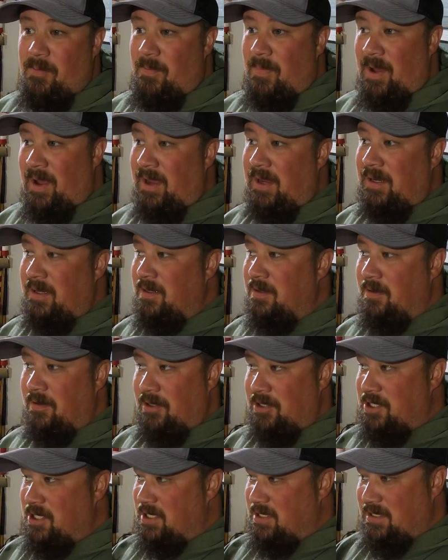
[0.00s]
Mine
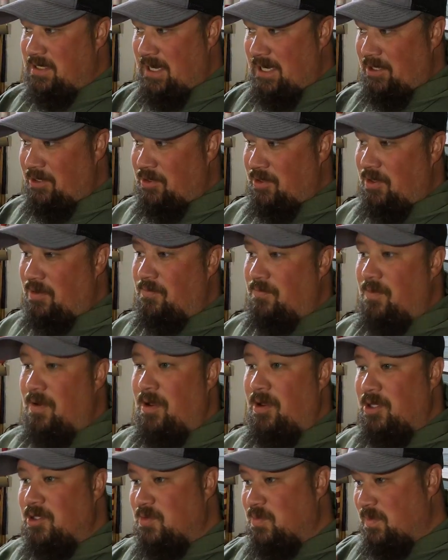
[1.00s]
are just like dirt
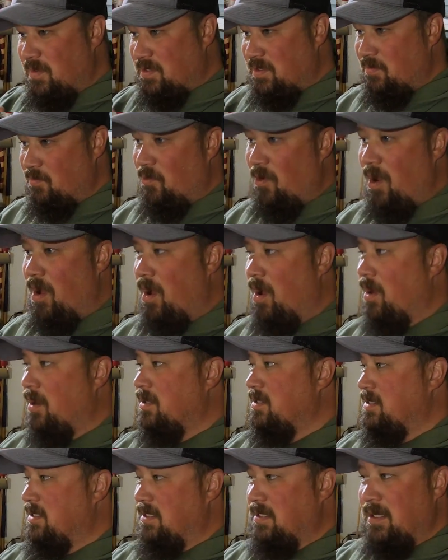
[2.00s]
roads with some
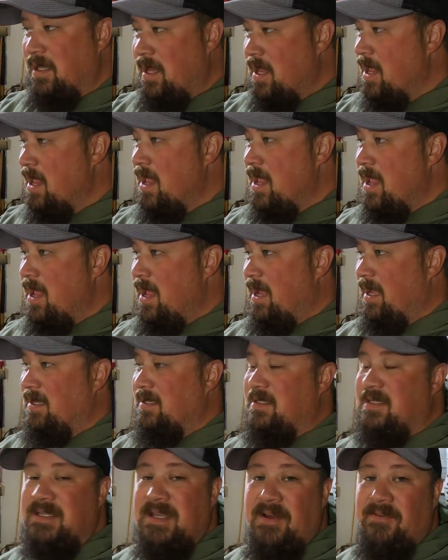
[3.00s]
rocks
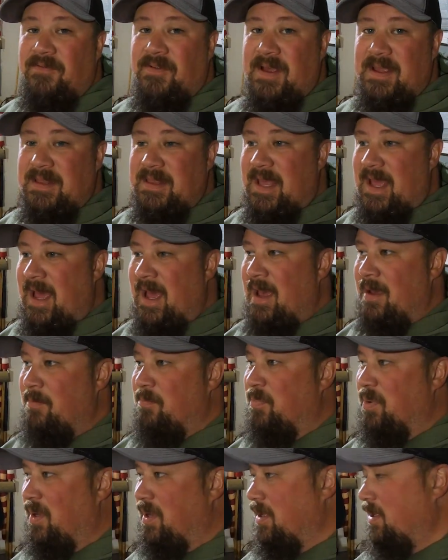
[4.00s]
and stuff like
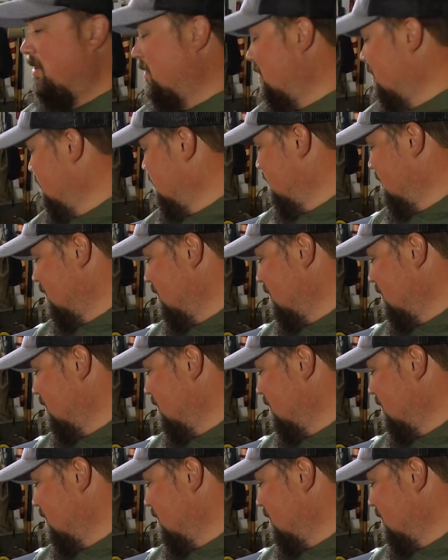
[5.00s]
that. But